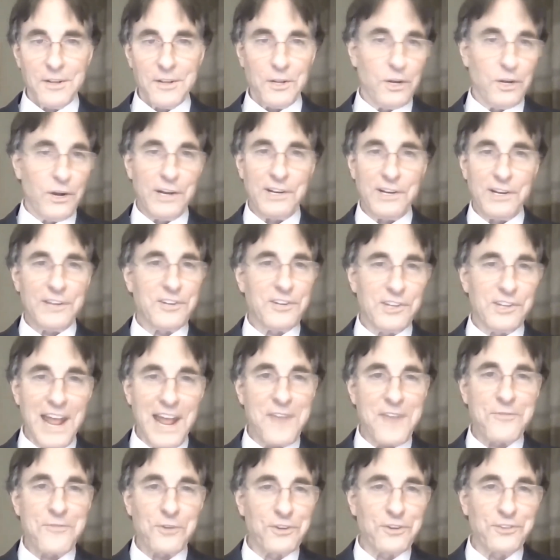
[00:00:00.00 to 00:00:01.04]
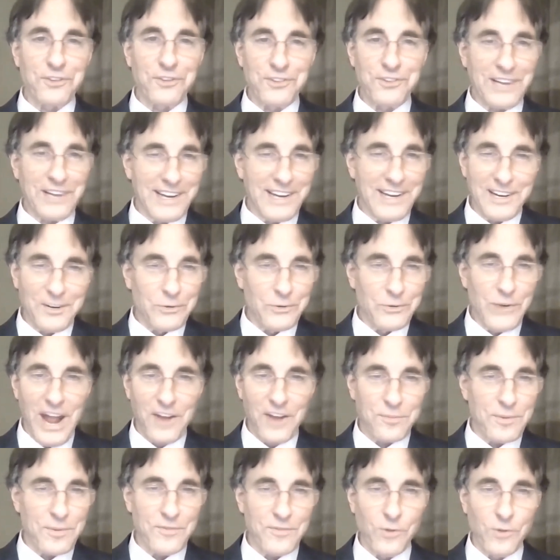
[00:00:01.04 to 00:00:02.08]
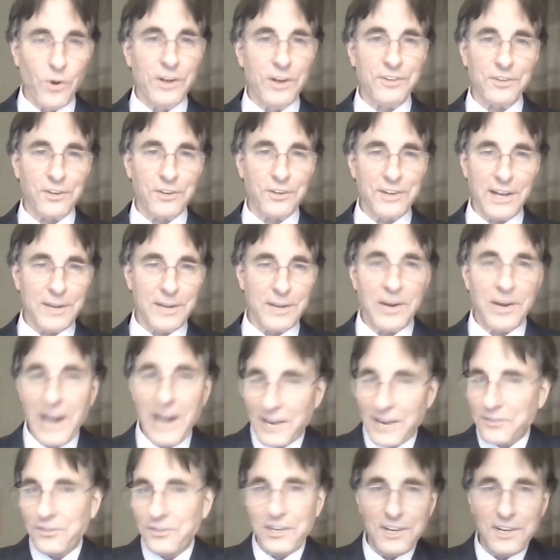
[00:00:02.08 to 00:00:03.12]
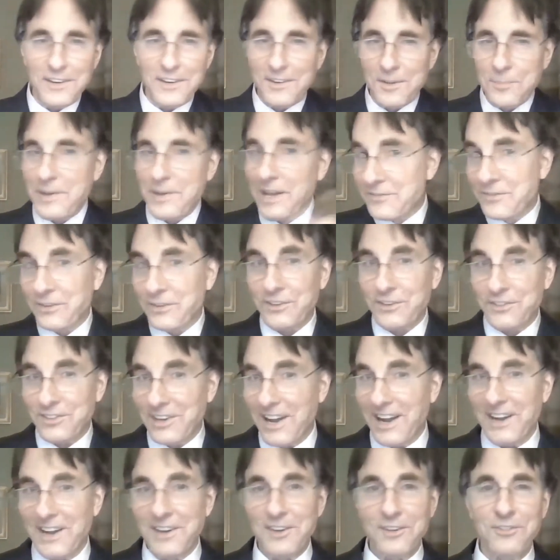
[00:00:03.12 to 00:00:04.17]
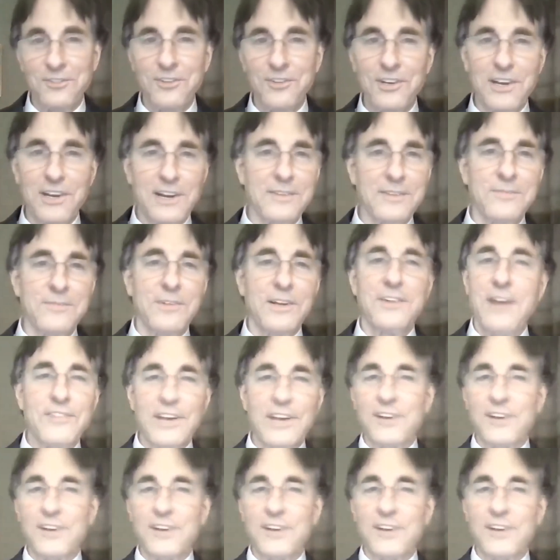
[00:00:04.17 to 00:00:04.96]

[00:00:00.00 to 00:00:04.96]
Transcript: You know, I, today, for instance, I got a raspy voice, okay? But I see it, the benefit side is that I've, I've got a